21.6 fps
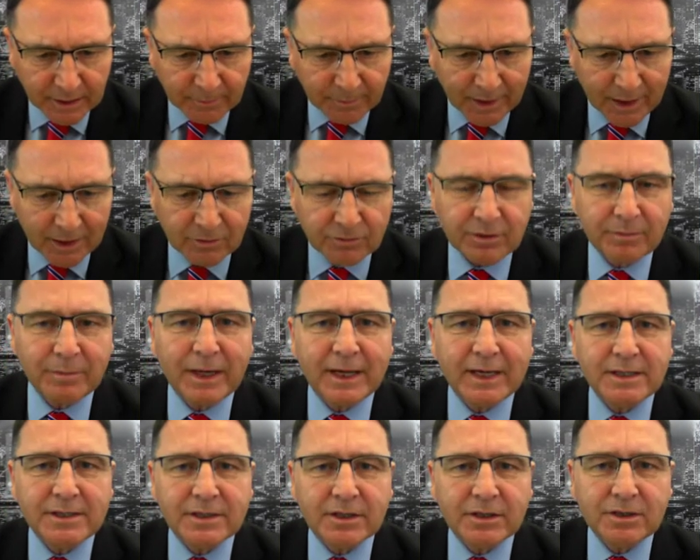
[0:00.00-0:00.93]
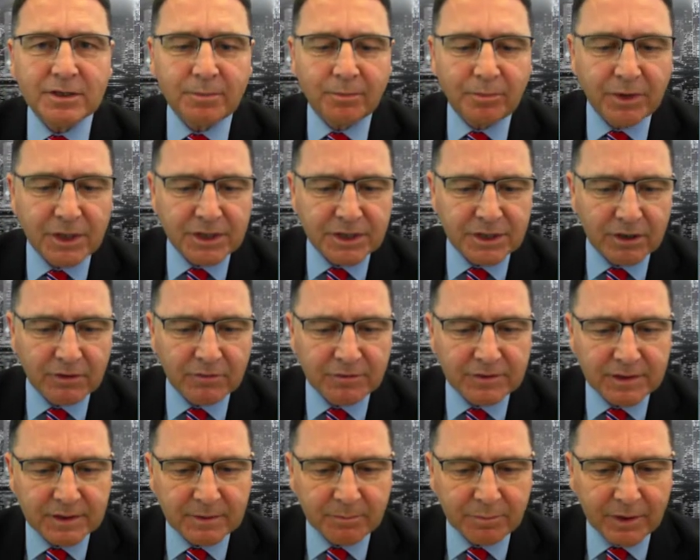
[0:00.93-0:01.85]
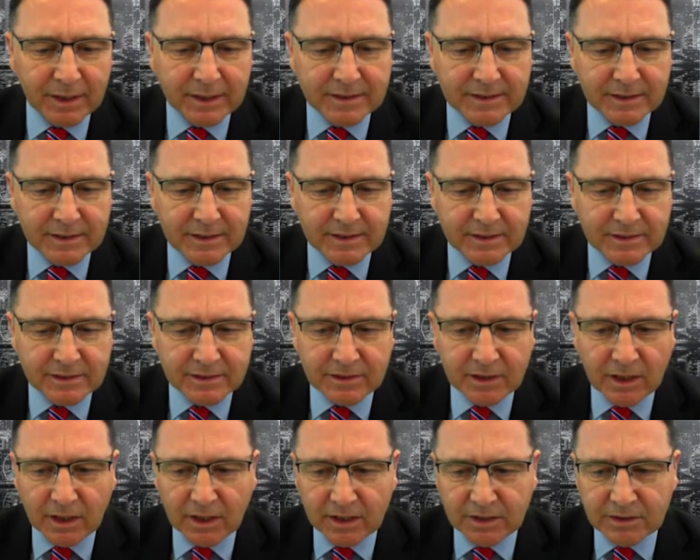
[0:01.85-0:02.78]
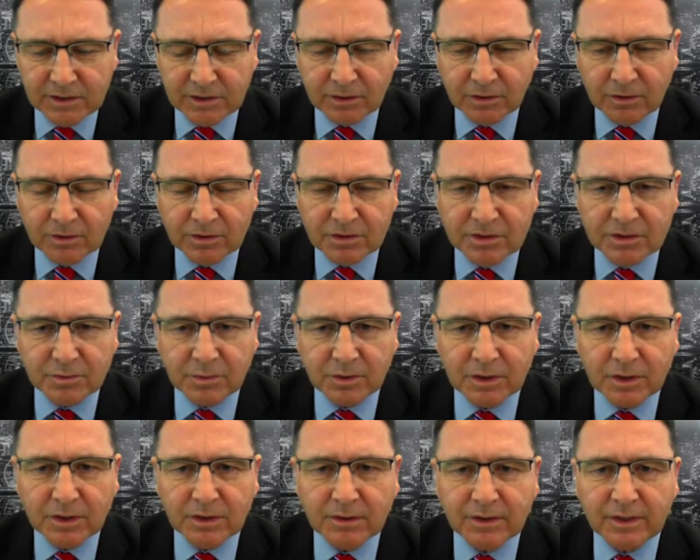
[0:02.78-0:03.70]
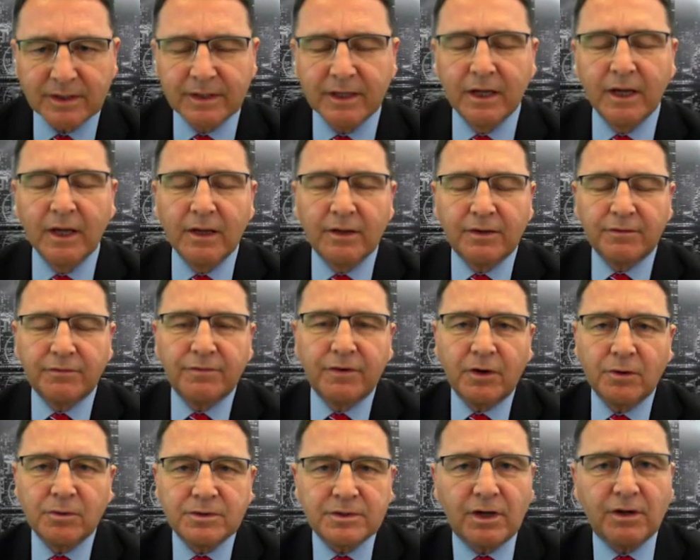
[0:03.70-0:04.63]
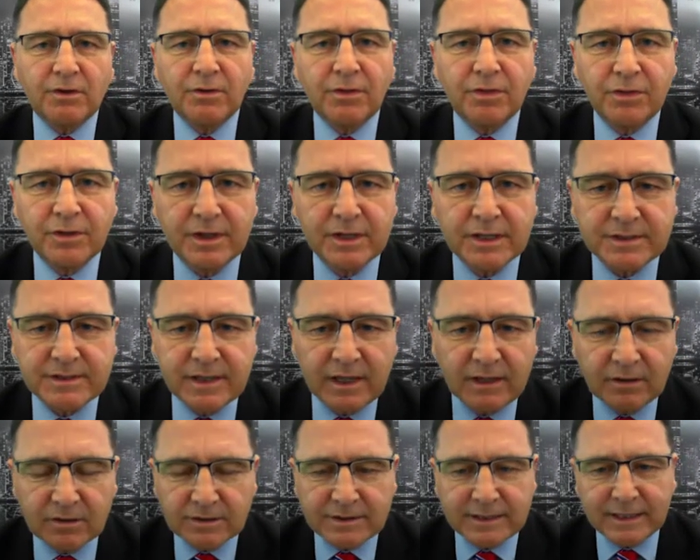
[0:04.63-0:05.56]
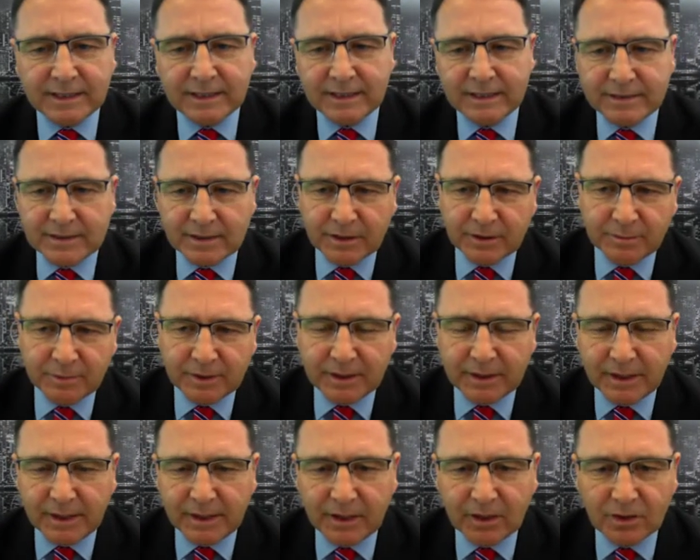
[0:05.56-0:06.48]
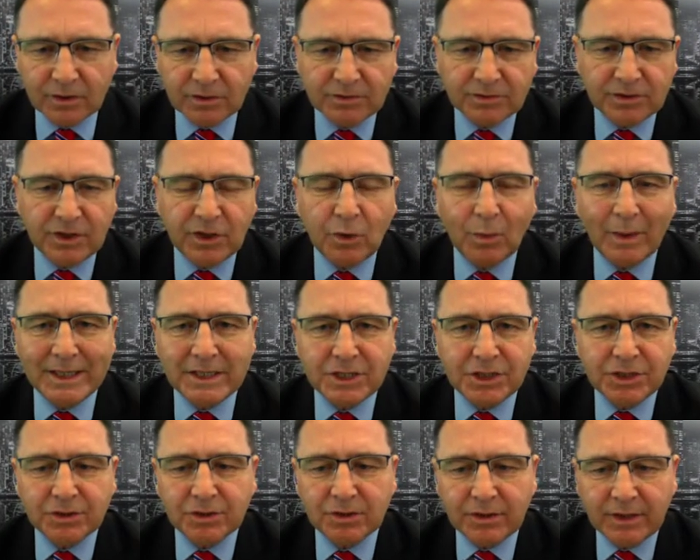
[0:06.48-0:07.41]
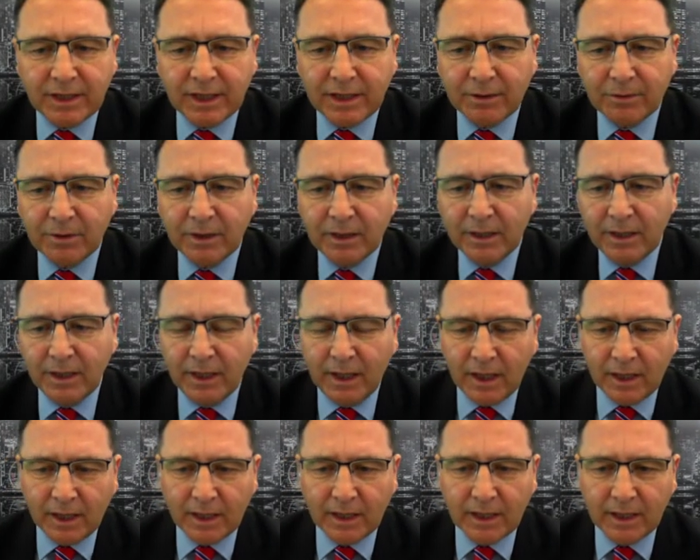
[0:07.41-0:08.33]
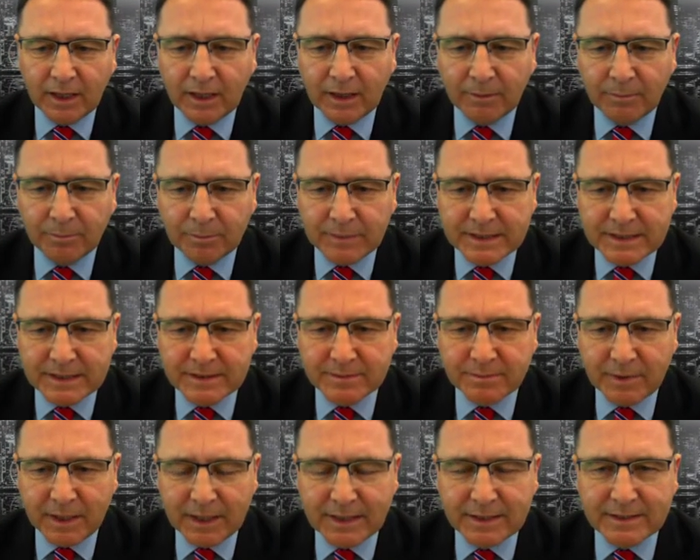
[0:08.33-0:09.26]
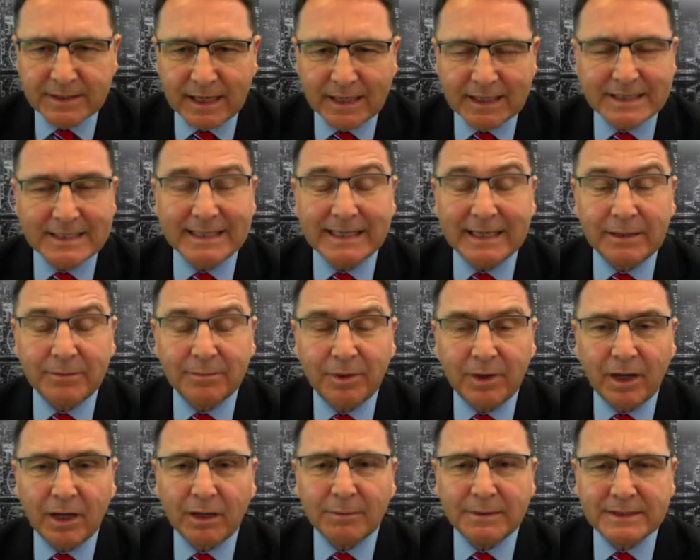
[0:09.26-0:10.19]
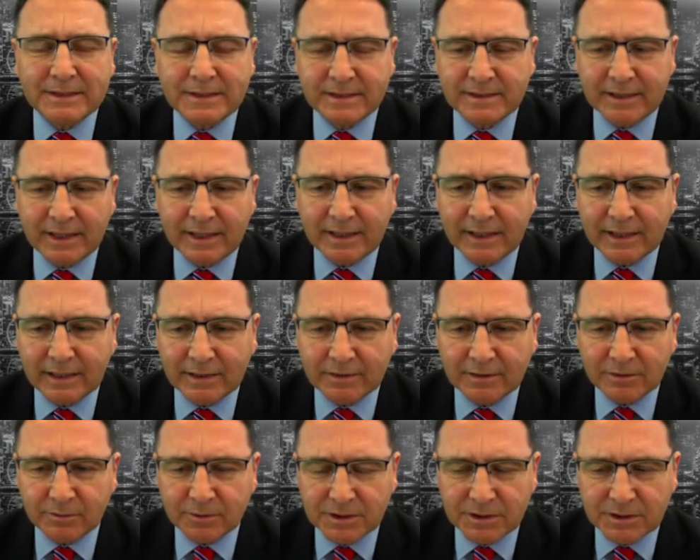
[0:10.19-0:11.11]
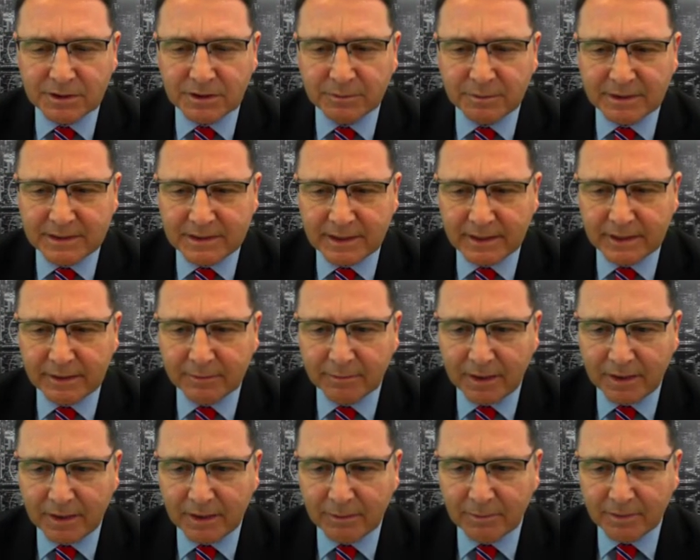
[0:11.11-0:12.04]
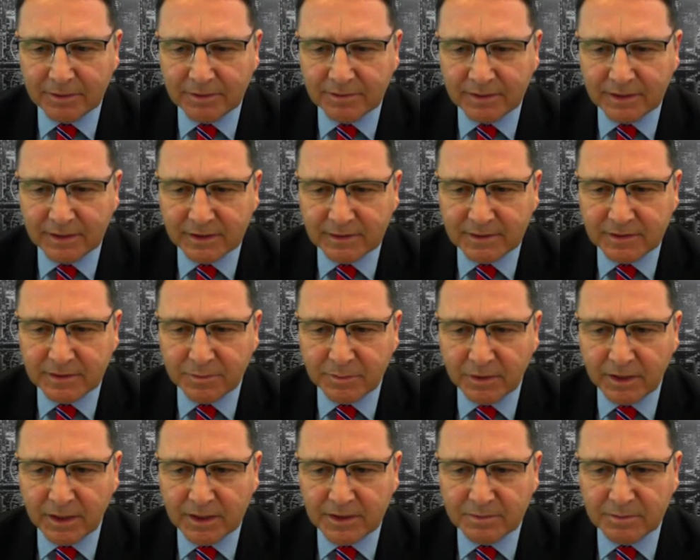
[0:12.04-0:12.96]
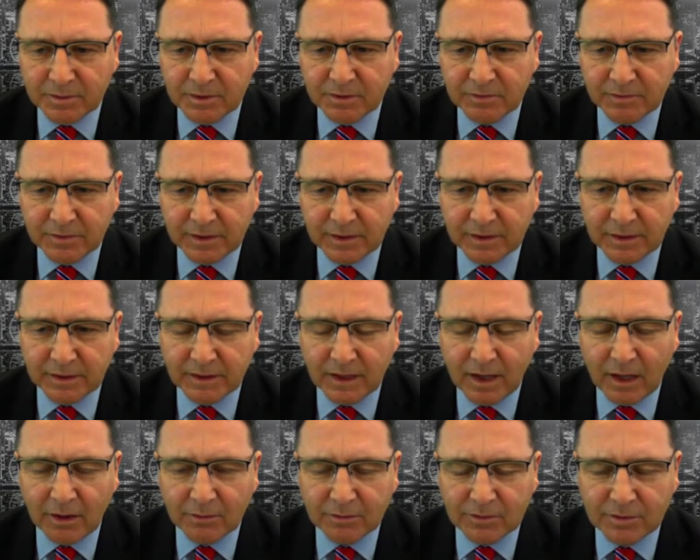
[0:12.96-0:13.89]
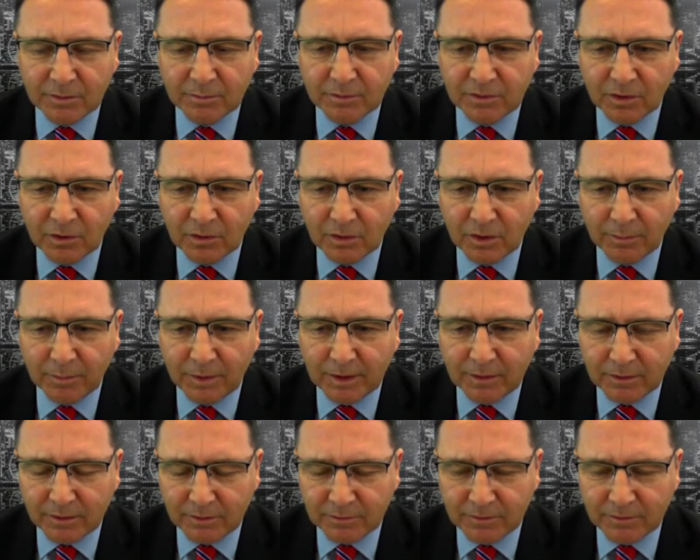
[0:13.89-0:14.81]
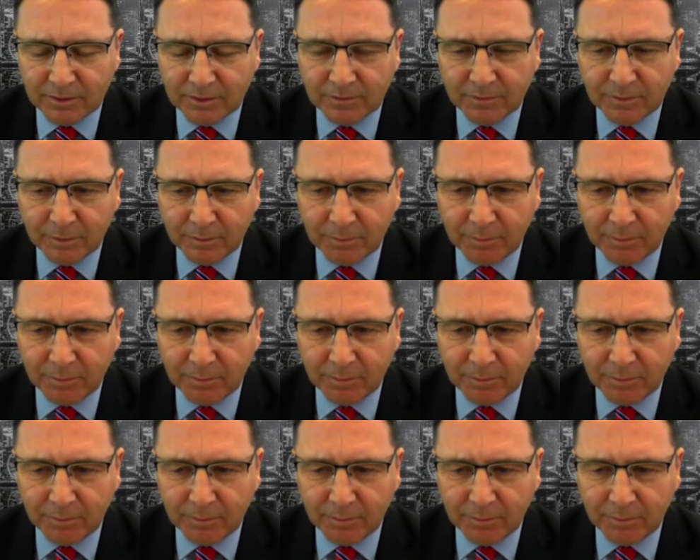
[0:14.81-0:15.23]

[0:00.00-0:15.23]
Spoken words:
Pound remains under pressure. Obviously the Brexit talk swirl. The vote on Thursday looks like it's going to be inconsequential now. Mrs May's actually in Parliament today. I don't know what she's going to be saying about that, but the surprise move, some talk about obviously